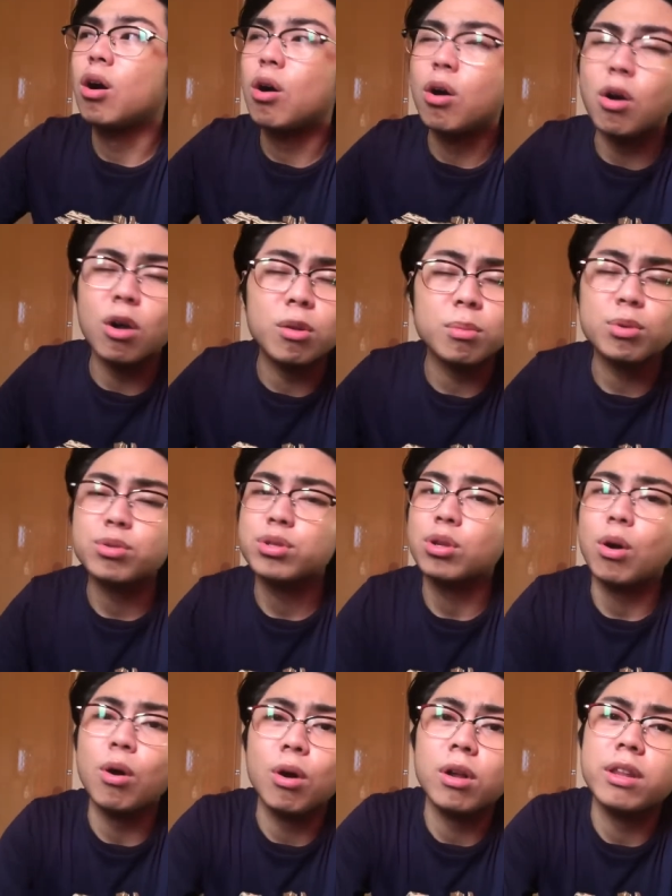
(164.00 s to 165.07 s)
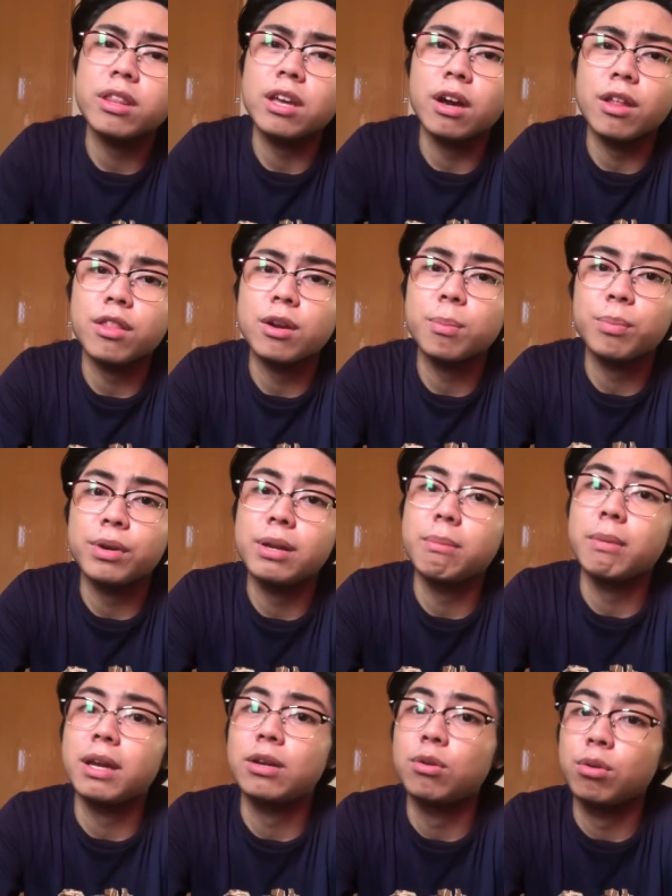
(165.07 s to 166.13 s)
almost all the other
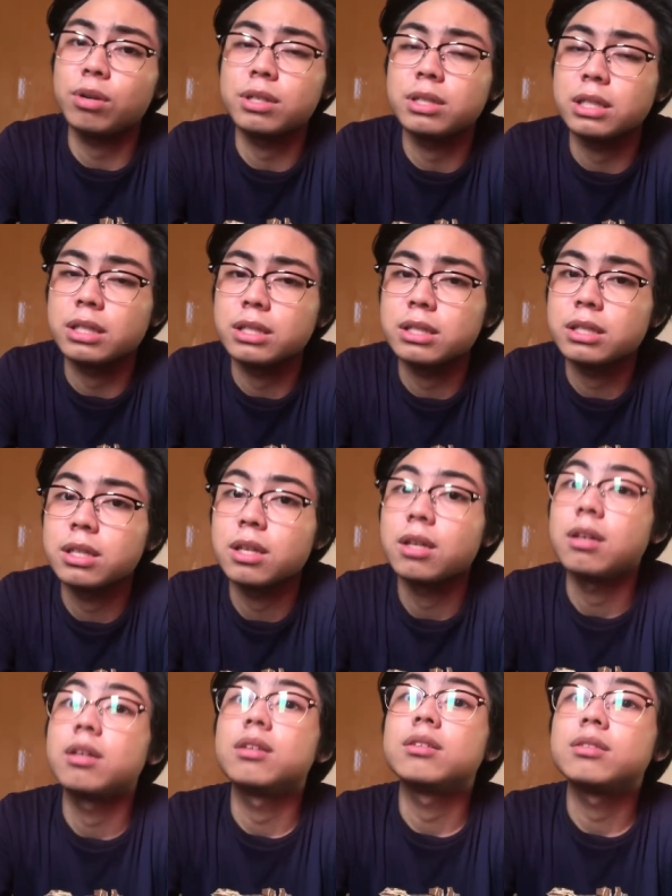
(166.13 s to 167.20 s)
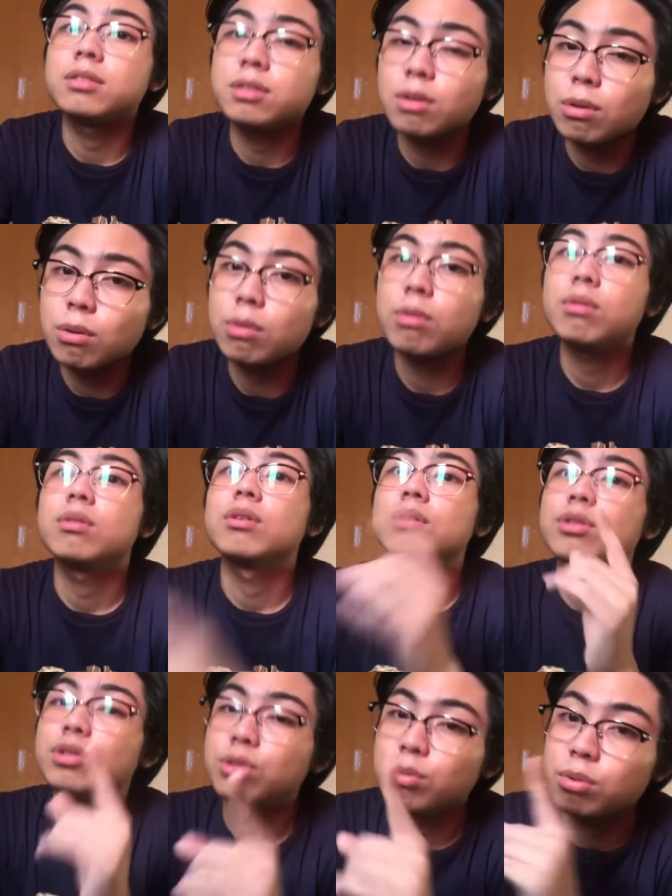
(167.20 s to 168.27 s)
pre-med courses so
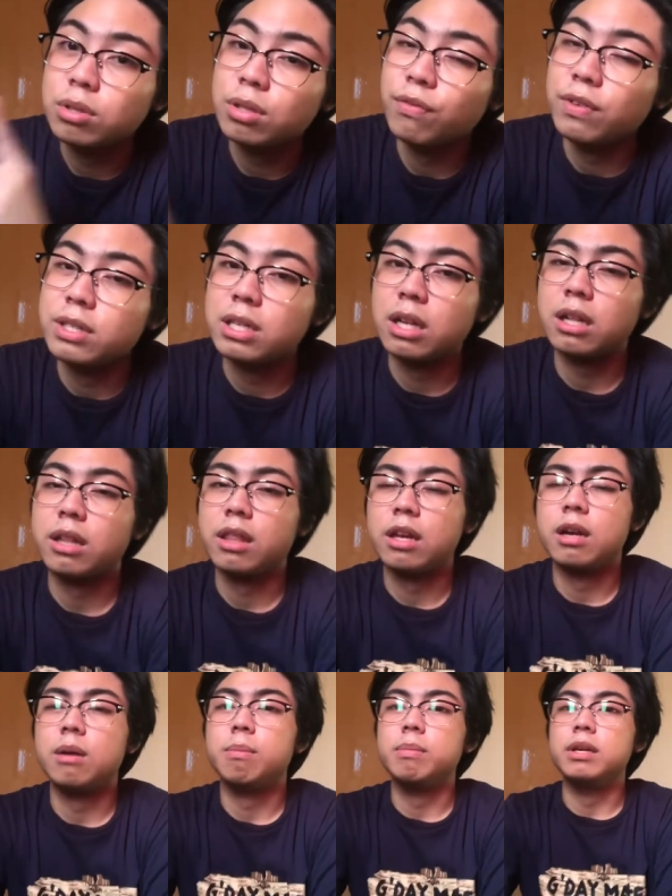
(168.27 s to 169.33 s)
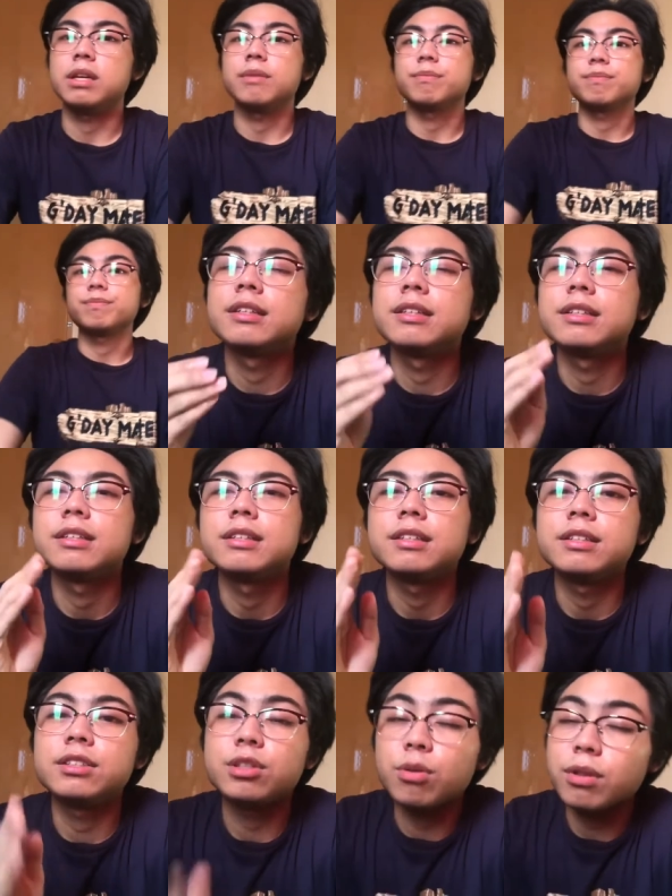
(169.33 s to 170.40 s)
choose physical therapy
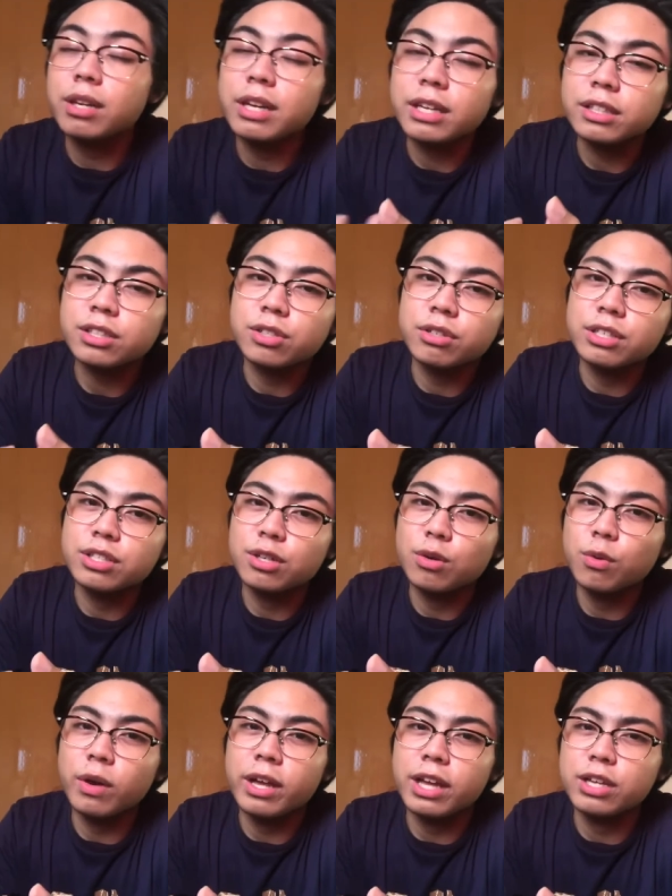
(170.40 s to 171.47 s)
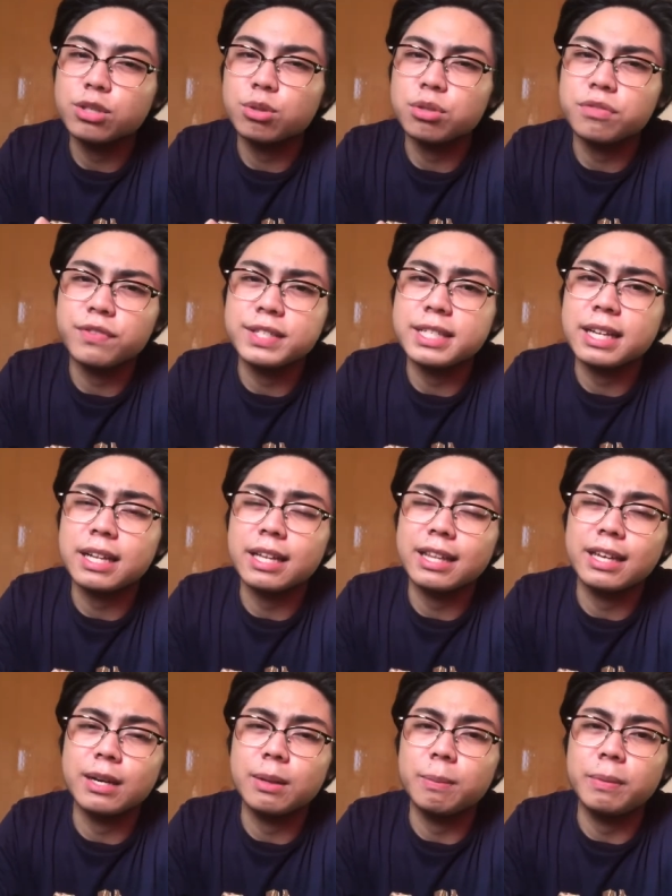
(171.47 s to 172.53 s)
so the next reason why I chose physical
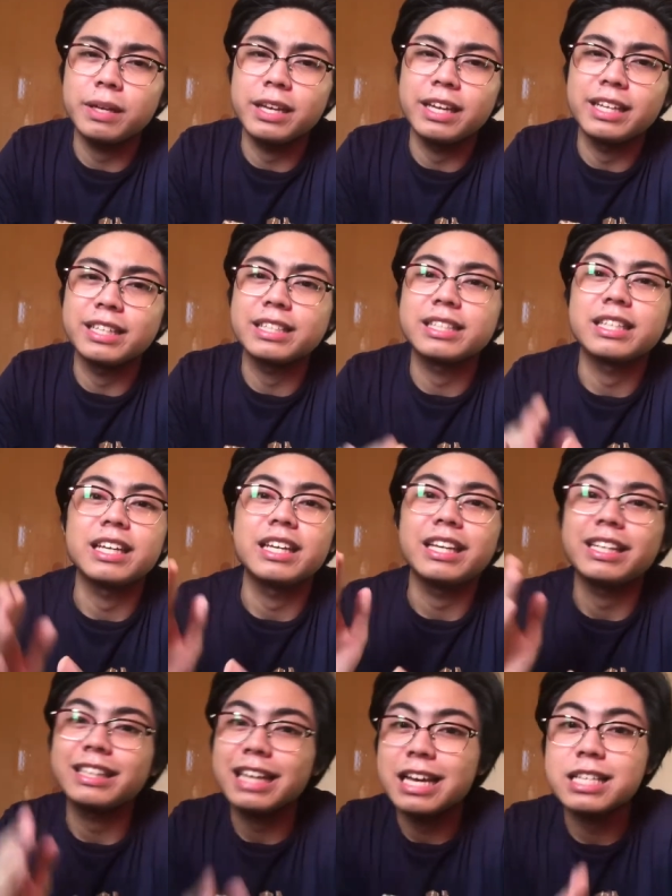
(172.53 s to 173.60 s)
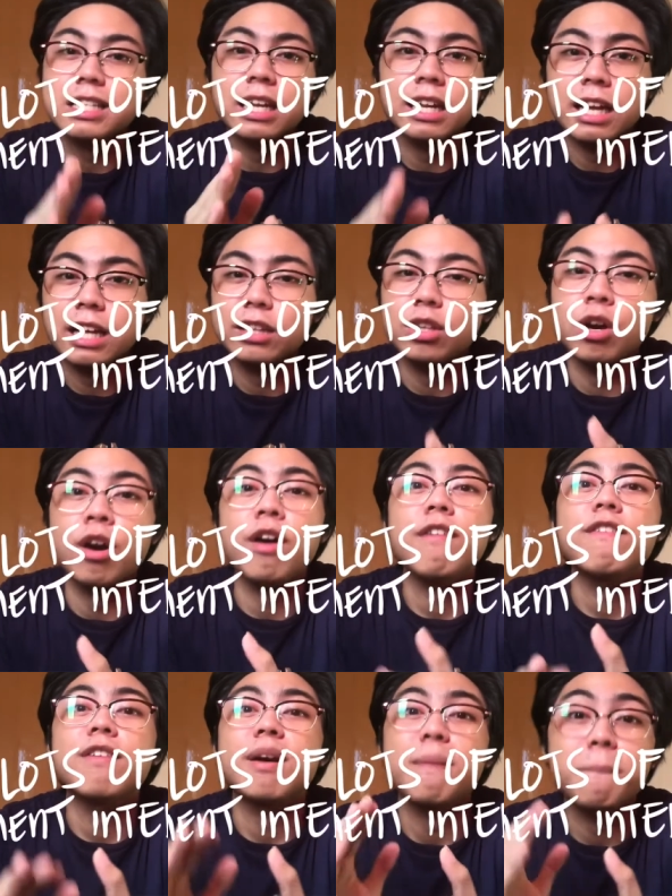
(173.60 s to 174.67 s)
therapy is it has a lot of
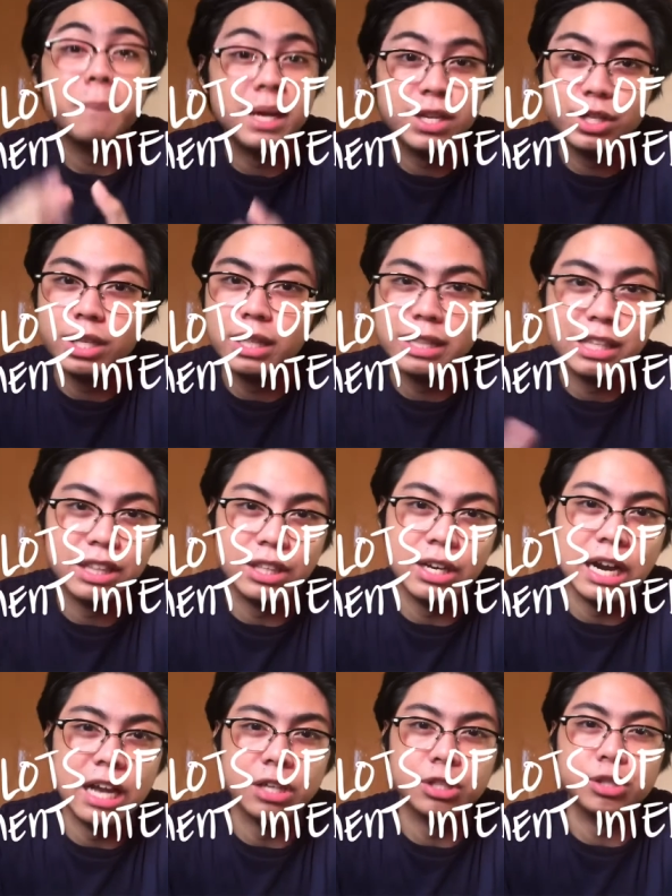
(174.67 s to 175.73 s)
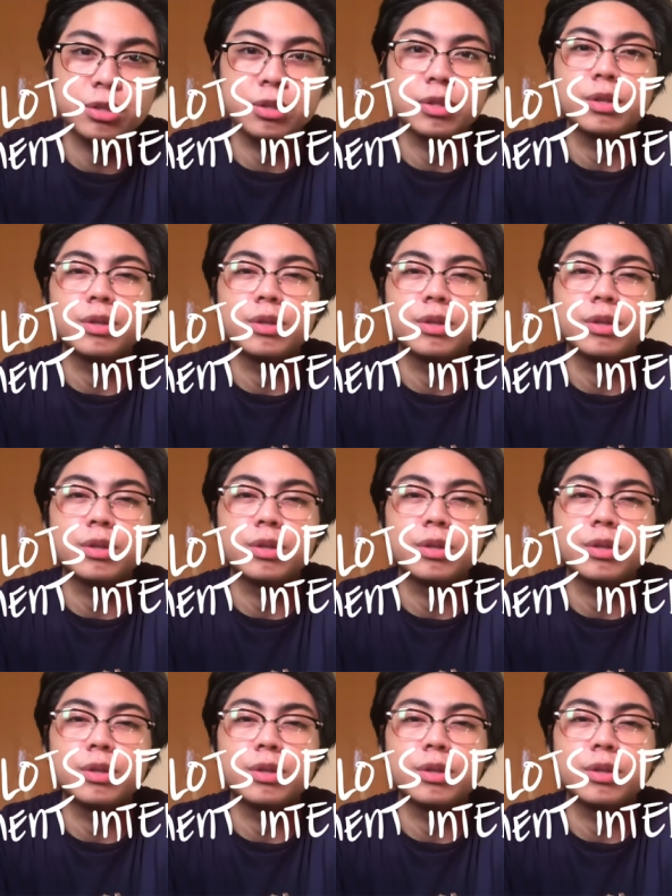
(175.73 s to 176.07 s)
patient interaction.